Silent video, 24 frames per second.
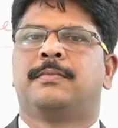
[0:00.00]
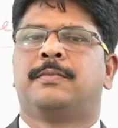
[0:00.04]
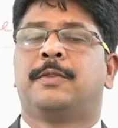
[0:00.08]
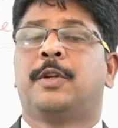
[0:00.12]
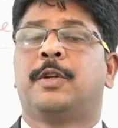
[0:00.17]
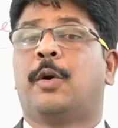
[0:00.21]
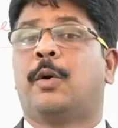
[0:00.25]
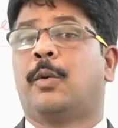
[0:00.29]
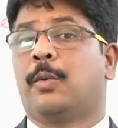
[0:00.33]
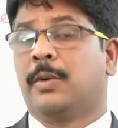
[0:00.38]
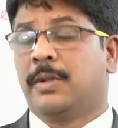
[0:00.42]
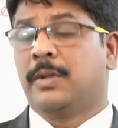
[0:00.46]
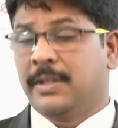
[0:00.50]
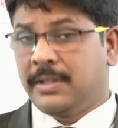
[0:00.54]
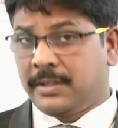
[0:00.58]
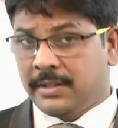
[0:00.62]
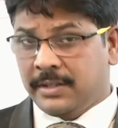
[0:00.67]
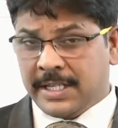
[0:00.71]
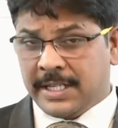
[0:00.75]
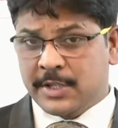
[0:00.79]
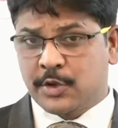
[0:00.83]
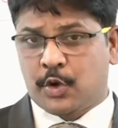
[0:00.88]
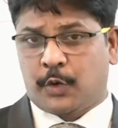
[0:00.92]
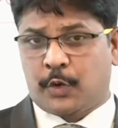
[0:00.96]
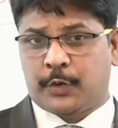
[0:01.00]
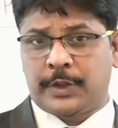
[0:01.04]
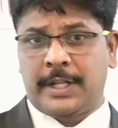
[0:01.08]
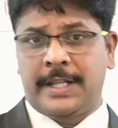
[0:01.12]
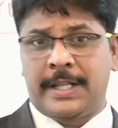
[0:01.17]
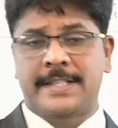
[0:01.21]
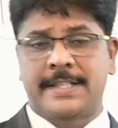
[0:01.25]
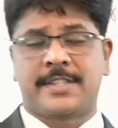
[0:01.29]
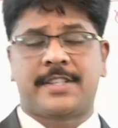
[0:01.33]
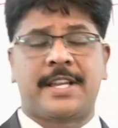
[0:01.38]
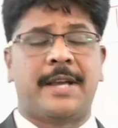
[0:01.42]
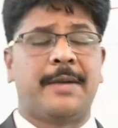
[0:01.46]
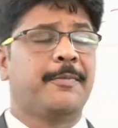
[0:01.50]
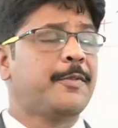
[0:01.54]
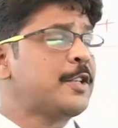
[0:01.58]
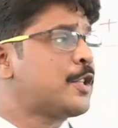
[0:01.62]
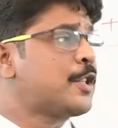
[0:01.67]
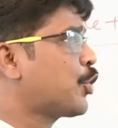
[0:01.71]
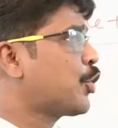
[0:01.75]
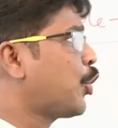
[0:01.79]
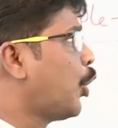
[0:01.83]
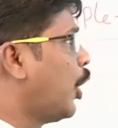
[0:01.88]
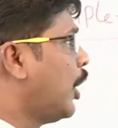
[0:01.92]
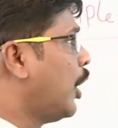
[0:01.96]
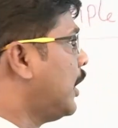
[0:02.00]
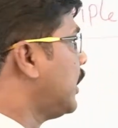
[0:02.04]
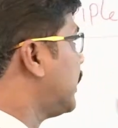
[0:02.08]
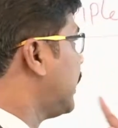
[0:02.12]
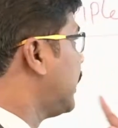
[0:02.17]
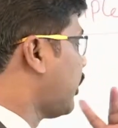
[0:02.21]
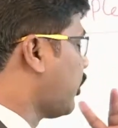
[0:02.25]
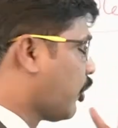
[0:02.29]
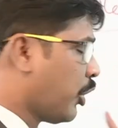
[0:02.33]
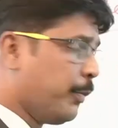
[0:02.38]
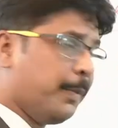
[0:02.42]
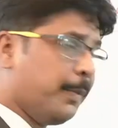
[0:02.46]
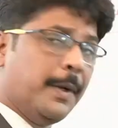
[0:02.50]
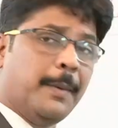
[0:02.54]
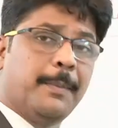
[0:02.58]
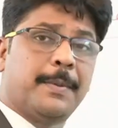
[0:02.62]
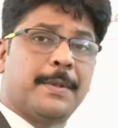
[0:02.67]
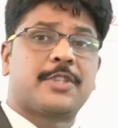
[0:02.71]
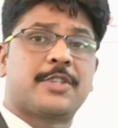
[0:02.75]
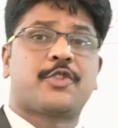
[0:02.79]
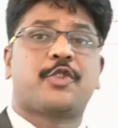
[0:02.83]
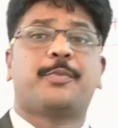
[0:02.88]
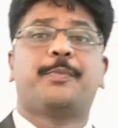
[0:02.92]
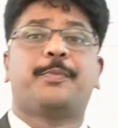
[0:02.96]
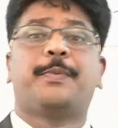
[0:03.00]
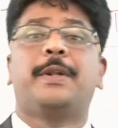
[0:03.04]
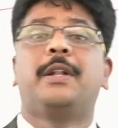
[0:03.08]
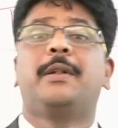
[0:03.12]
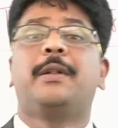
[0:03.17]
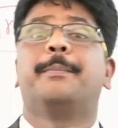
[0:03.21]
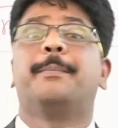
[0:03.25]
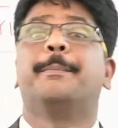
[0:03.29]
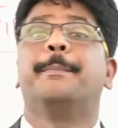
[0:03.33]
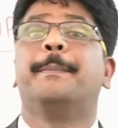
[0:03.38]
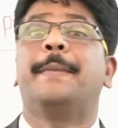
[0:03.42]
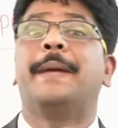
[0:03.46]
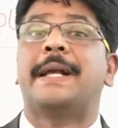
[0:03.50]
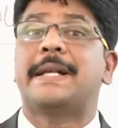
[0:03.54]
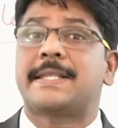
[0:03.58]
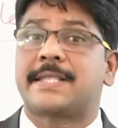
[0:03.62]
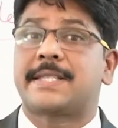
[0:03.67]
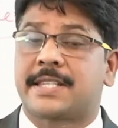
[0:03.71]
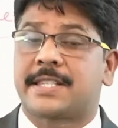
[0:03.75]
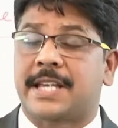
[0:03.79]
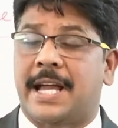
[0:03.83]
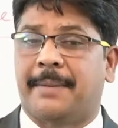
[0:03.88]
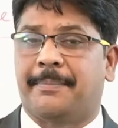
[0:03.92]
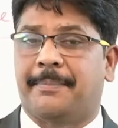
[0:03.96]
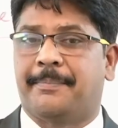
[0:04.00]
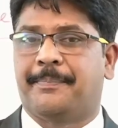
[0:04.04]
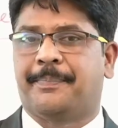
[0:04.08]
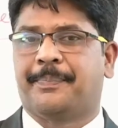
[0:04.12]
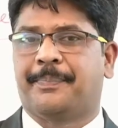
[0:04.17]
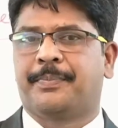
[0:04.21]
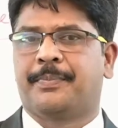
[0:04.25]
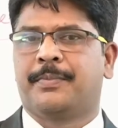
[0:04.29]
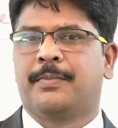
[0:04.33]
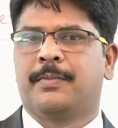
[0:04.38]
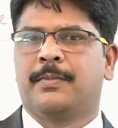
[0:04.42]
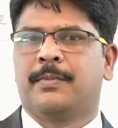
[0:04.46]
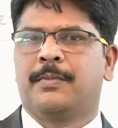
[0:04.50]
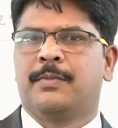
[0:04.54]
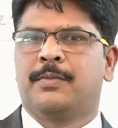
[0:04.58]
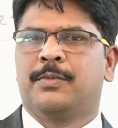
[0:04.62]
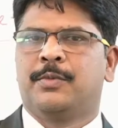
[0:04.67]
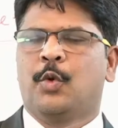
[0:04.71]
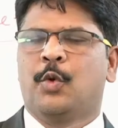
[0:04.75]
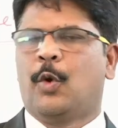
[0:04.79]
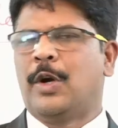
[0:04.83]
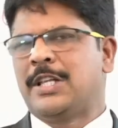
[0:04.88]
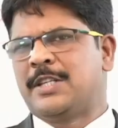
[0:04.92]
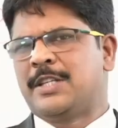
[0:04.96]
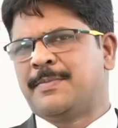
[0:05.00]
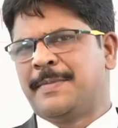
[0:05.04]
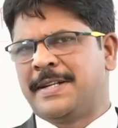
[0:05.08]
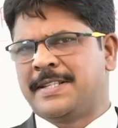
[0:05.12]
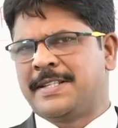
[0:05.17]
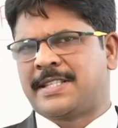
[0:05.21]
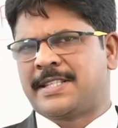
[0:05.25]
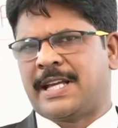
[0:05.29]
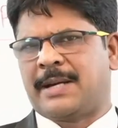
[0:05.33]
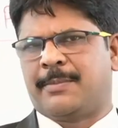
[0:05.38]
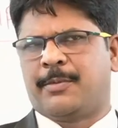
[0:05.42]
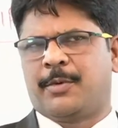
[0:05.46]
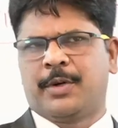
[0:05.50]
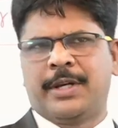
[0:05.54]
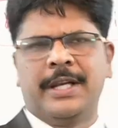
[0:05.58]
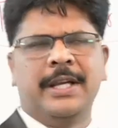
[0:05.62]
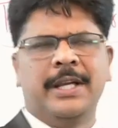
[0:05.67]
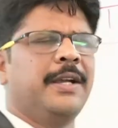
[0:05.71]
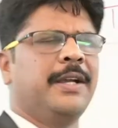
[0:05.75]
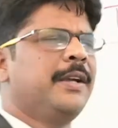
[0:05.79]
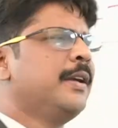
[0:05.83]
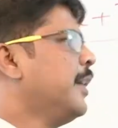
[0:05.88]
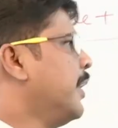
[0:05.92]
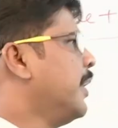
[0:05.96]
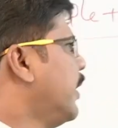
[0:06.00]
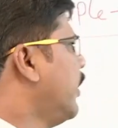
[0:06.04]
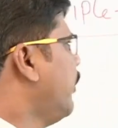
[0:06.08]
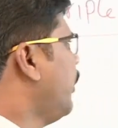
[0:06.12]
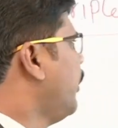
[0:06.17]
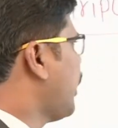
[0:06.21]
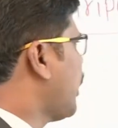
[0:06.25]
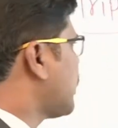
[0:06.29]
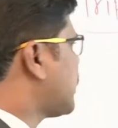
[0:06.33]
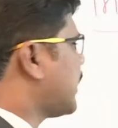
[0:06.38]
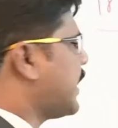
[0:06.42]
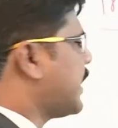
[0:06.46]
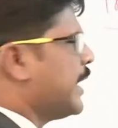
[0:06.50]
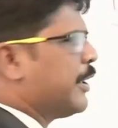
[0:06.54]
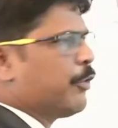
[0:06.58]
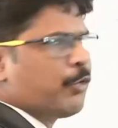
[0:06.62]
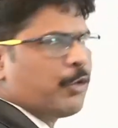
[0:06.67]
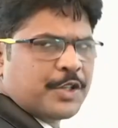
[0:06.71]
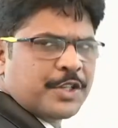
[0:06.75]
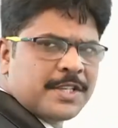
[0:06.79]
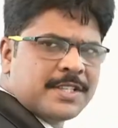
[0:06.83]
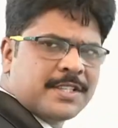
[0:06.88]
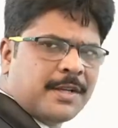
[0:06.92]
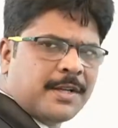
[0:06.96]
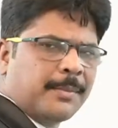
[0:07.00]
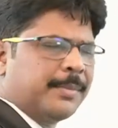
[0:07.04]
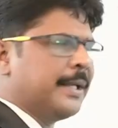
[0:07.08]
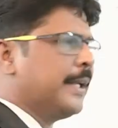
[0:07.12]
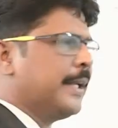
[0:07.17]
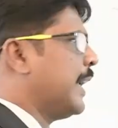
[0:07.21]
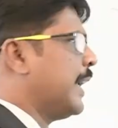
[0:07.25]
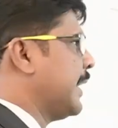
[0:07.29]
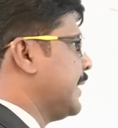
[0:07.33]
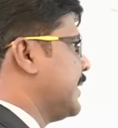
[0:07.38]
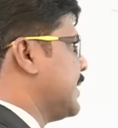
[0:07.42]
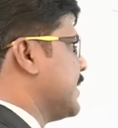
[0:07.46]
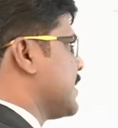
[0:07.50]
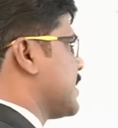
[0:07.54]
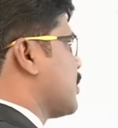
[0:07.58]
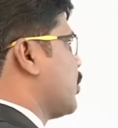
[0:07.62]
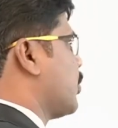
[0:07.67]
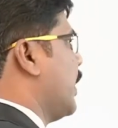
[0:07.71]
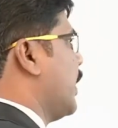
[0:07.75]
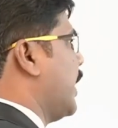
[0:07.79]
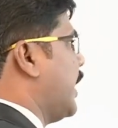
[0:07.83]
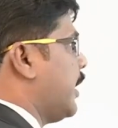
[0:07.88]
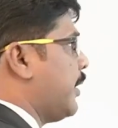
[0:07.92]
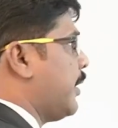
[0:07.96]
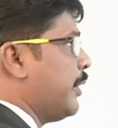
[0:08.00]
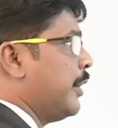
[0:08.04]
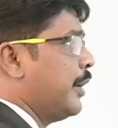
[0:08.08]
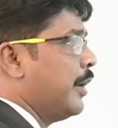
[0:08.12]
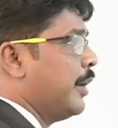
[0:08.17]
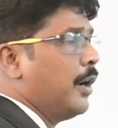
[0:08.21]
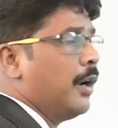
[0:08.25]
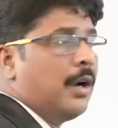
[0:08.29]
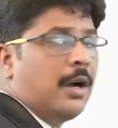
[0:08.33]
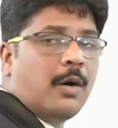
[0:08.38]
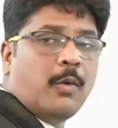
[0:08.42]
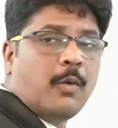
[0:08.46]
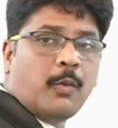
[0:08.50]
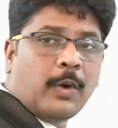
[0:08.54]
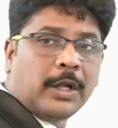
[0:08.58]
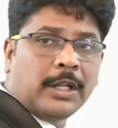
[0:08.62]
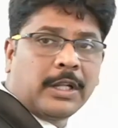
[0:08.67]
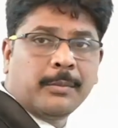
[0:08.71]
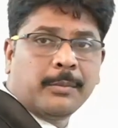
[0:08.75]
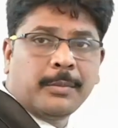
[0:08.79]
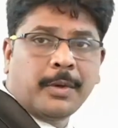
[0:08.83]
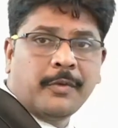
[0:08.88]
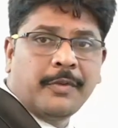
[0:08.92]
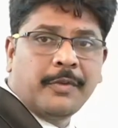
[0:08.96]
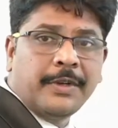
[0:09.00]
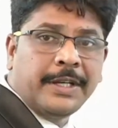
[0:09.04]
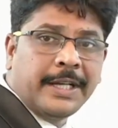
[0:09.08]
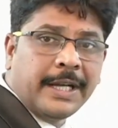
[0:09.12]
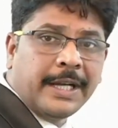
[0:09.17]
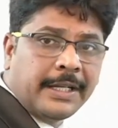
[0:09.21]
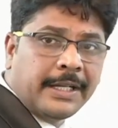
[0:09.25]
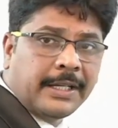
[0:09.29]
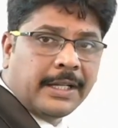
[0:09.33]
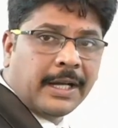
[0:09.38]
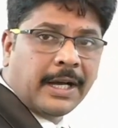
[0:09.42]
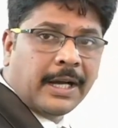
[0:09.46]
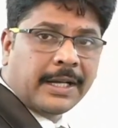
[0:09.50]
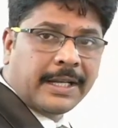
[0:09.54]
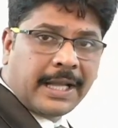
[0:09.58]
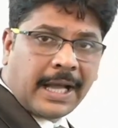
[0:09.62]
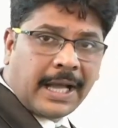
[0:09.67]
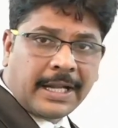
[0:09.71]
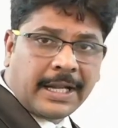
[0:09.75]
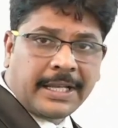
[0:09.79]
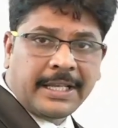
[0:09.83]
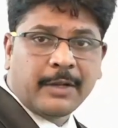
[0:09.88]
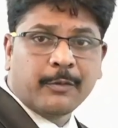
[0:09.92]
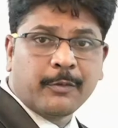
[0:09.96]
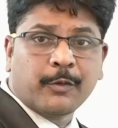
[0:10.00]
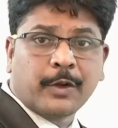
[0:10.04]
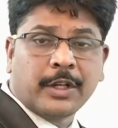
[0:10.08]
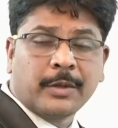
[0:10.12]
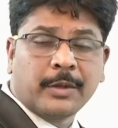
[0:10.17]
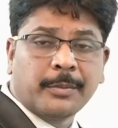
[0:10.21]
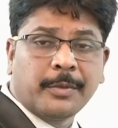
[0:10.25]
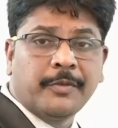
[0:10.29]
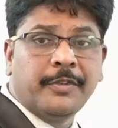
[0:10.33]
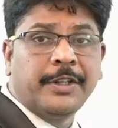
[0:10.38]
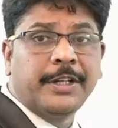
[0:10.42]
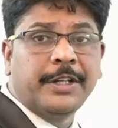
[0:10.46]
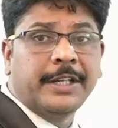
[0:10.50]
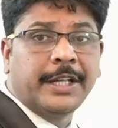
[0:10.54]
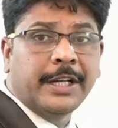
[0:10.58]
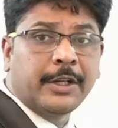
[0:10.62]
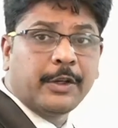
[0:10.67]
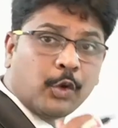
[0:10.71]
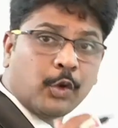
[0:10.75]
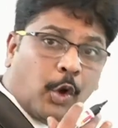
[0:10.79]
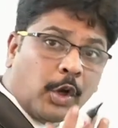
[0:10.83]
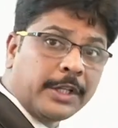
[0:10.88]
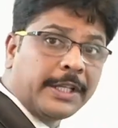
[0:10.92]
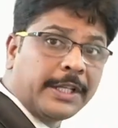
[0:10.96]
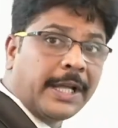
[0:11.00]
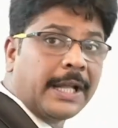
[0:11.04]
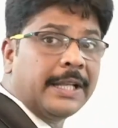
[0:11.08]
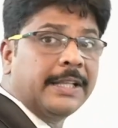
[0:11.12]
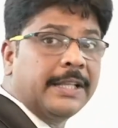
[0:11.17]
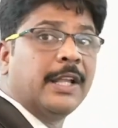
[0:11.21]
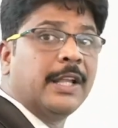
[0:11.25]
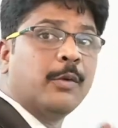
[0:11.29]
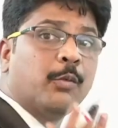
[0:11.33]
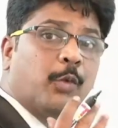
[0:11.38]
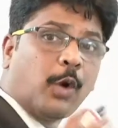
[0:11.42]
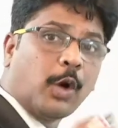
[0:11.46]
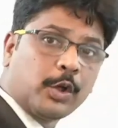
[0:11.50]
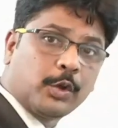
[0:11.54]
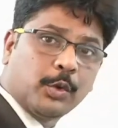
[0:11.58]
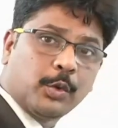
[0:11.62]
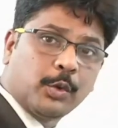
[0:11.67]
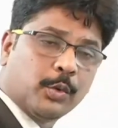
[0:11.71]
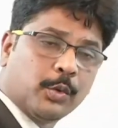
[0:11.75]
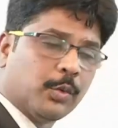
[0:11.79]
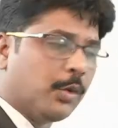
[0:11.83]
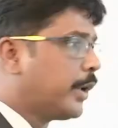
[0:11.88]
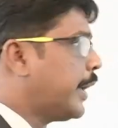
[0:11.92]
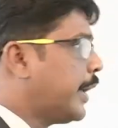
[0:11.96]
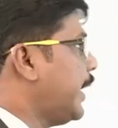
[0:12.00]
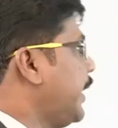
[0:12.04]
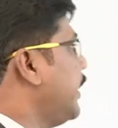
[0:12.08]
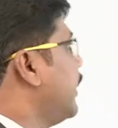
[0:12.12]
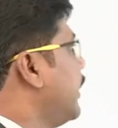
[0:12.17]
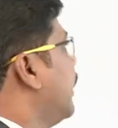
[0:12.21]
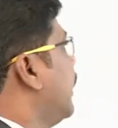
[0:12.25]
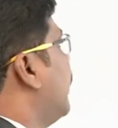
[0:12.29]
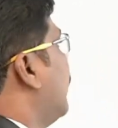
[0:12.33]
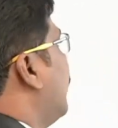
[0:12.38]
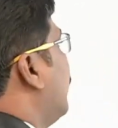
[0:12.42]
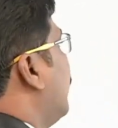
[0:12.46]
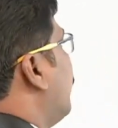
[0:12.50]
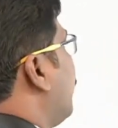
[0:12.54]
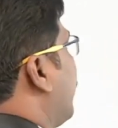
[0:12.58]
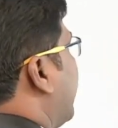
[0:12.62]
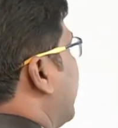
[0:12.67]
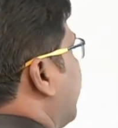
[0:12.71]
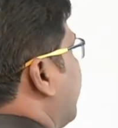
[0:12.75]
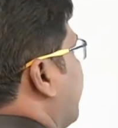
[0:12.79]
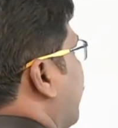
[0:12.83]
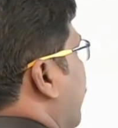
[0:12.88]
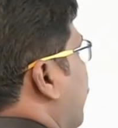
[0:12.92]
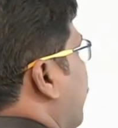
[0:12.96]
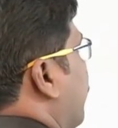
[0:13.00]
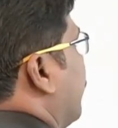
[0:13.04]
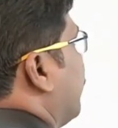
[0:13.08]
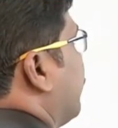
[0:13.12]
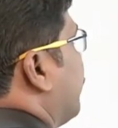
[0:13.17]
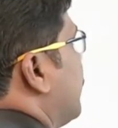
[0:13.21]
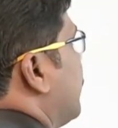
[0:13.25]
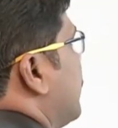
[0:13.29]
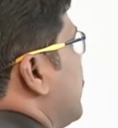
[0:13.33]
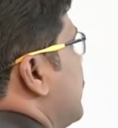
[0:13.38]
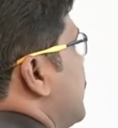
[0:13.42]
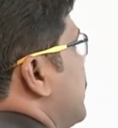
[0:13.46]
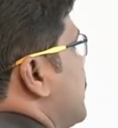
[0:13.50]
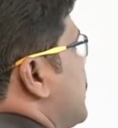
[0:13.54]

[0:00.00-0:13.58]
Now let's go for the next type which is called the triple plus triple mixed type. Now what is mixed type? Okay, we'll also get questions something like this where one number we get uh, carry and one number we get non-carry. Then what to do? Okay, look at the problem.